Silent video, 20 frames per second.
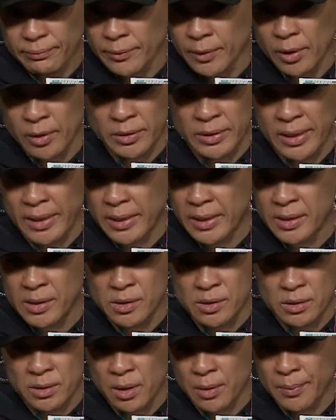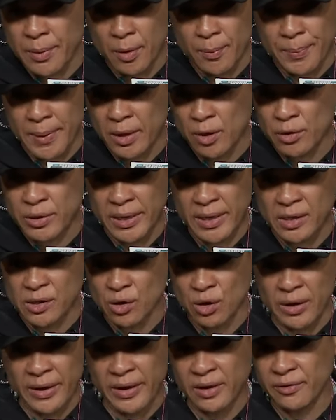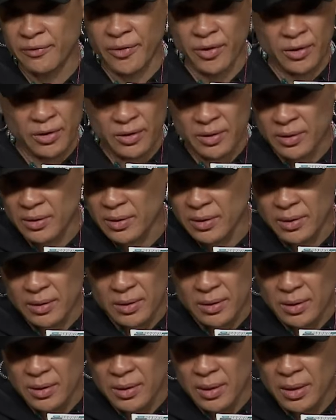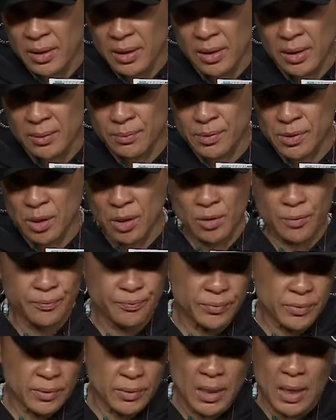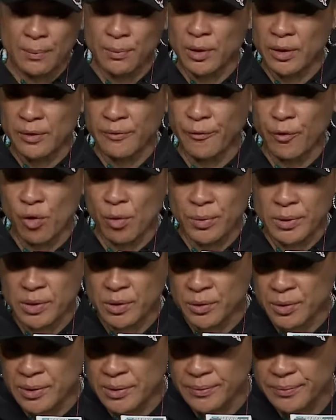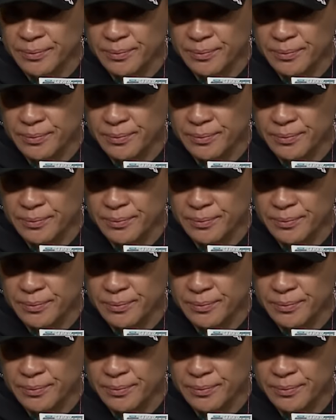her better days are ahead of her. So I'm looking forward to it.